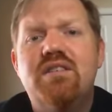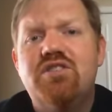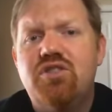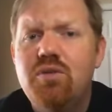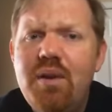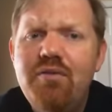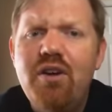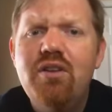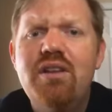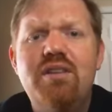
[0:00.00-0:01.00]
should we
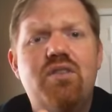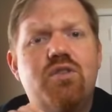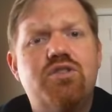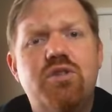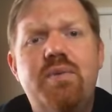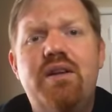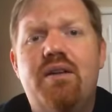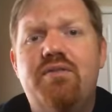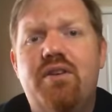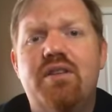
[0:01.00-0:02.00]
follow this or should we
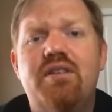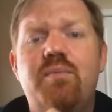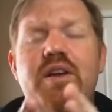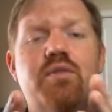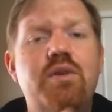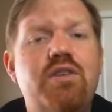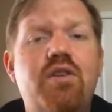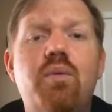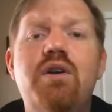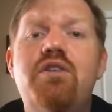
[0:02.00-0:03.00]
not follow this? Because what you
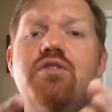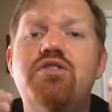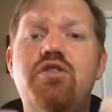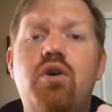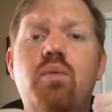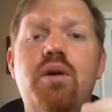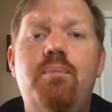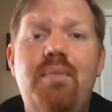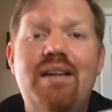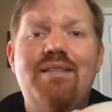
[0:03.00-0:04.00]
don't want to do is you don't want to
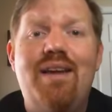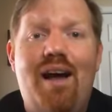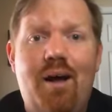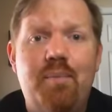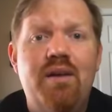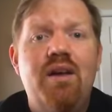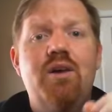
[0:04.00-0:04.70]
mix it up.